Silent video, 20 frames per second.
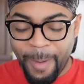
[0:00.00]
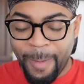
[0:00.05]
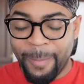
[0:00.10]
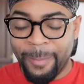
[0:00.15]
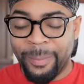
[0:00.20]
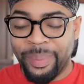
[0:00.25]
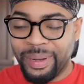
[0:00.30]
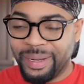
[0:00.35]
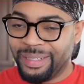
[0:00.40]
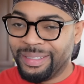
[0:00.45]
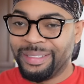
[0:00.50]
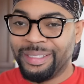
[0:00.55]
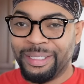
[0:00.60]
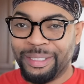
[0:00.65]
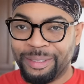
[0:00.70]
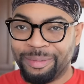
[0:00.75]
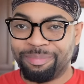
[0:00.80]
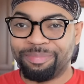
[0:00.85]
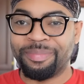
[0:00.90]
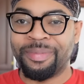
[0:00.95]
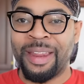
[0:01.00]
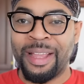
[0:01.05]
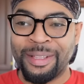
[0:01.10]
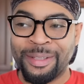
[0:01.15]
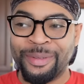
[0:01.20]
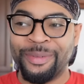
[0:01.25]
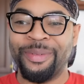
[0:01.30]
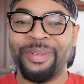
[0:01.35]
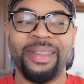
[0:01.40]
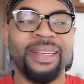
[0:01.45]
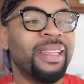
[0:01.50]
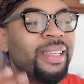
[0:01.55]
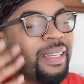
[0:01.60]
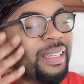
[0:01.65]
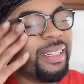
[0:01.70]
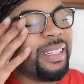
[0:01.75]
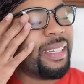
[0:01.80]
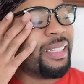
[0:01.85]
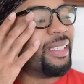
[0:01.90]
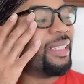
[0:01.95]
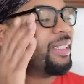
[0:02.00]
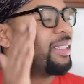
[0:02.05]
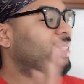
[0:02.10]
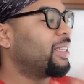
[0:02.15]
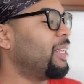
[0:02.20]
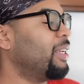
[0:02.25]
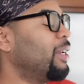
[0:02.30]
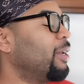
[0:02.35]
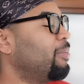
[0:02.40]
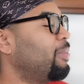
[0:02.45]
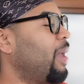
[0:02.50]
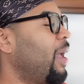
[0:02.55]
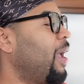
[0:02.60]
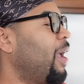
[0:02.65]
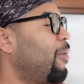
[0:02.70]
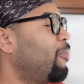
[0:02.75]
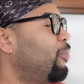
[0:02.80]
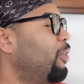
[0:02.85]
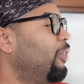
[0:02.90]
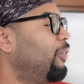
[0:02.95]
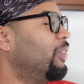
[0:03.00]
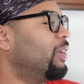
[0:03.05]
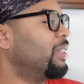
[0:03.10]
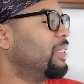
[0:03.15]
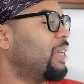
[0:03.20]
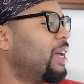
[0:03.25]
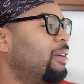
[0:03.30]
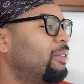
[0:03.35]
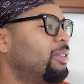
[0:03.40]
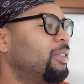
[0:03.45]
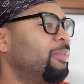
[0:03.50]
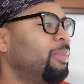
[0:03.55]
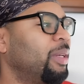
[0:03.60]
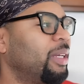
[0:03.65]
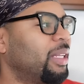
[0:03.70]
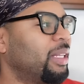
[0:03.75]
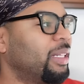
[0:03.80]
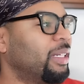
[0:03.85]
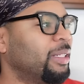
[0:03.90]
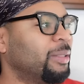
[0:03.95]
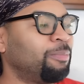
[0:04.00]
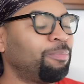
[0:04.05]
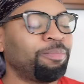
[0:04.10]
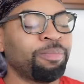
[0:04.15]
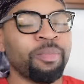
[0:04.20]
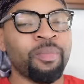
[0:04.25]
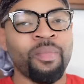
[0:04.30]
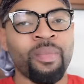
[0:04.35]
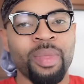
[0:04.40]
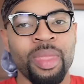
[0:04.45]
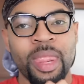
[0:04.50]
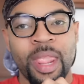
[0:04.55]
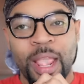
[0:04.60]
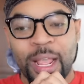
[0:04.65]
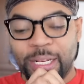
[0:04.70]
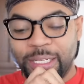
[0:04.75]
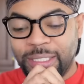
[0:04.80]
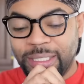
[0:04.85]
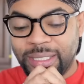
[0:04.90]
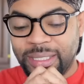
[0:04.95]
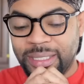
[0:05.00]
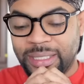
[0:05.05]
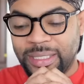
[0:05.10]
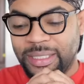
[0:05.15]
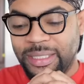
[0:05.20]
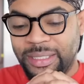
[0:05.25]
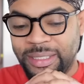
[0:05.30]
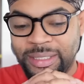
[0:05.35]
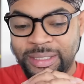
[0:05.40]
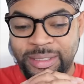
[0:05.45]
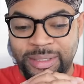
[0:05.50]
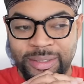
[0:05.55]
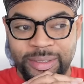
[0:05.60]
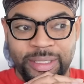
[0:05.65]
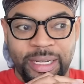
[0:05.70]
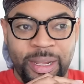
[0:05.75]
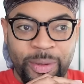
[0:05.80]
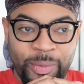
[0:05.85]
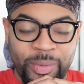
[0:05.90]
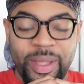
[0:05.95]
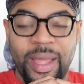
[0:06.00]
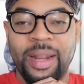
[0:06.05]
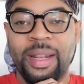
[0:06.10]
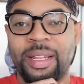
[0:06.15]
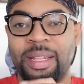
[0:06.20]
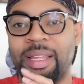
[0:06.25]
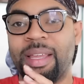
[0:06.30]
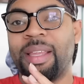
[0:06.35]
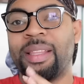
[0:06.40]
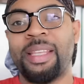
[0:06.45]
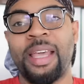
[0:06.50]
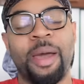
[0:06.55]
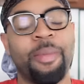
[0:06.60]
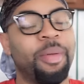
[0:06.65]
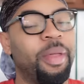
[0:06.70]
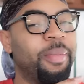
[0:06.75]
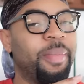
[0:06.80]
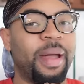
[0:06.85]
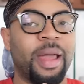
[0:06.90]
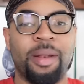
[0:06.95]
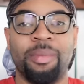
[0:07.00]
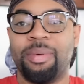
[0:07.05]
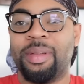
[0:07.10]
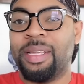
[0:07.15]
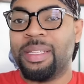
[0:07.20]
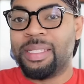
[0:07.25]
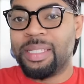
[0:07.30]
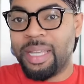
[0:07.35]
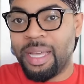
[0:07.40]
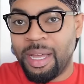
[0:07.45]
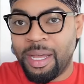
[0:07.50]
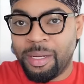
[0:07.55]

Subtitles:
But that's what we need, because it's cleanup day, I'm ready for this house to be clean, look clean, and we got to clean top and bottom, because